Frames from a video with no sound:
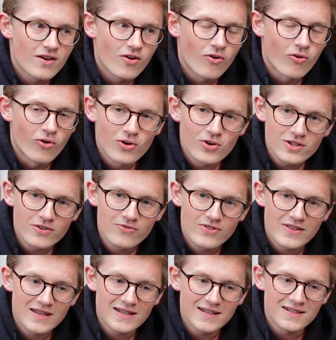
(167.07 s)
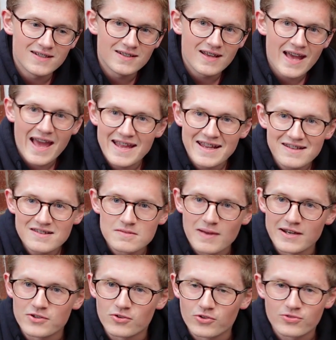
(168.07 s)
all of the Haynes
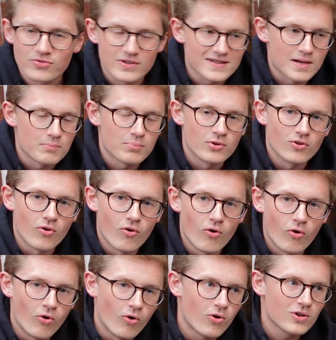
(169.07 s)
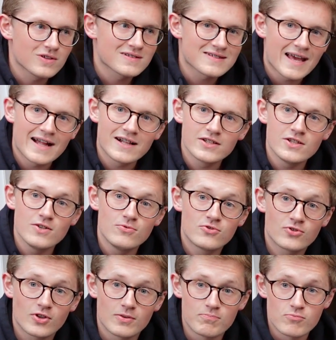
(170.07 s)
manuals, for example, all tell you
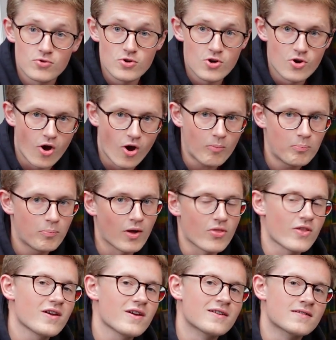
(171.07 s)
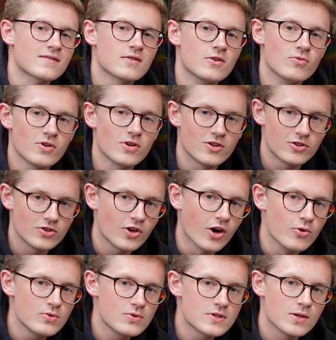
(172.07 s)
to not bother and to
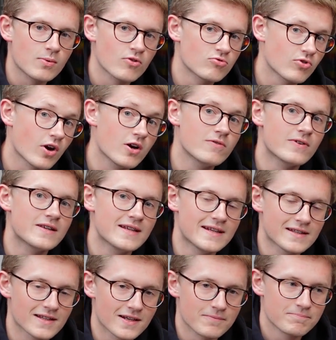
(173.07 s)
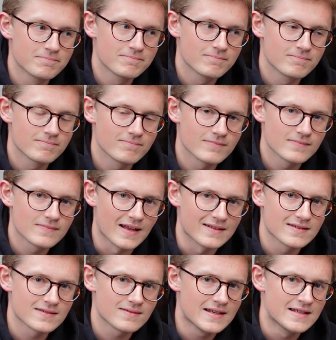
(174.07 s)
go to a Rover dealer.
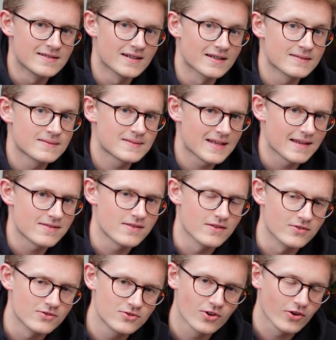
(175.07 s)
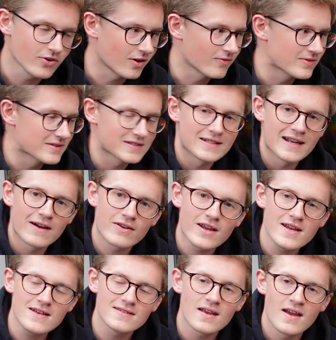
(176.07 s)
That's easier said than done, obviously,
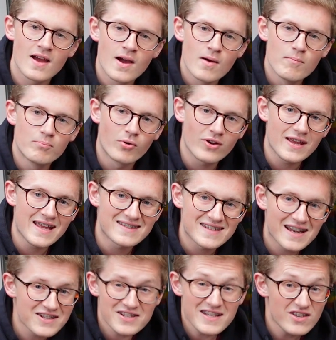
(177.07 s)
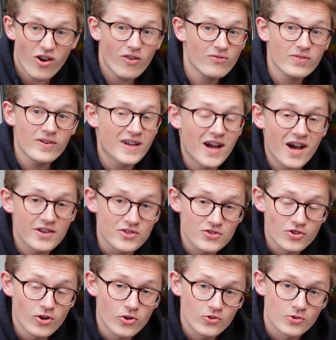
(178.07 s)
nowadays. But it's actually not very hard
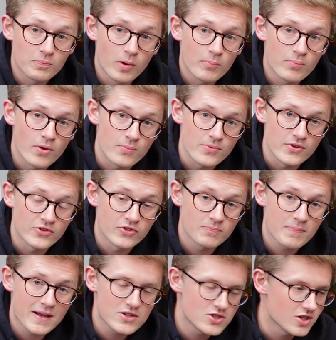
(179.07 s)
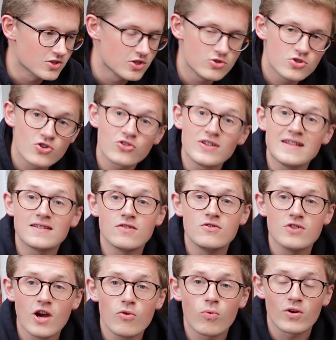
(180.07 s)
at all to pump up the suspension. You just need to
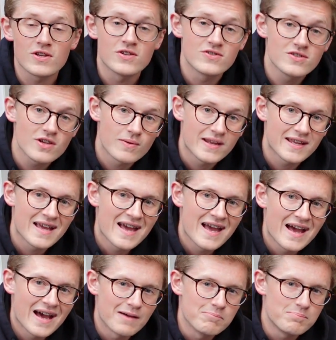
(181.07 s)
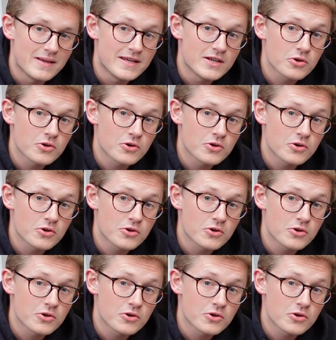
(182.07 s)
know what you're doing and be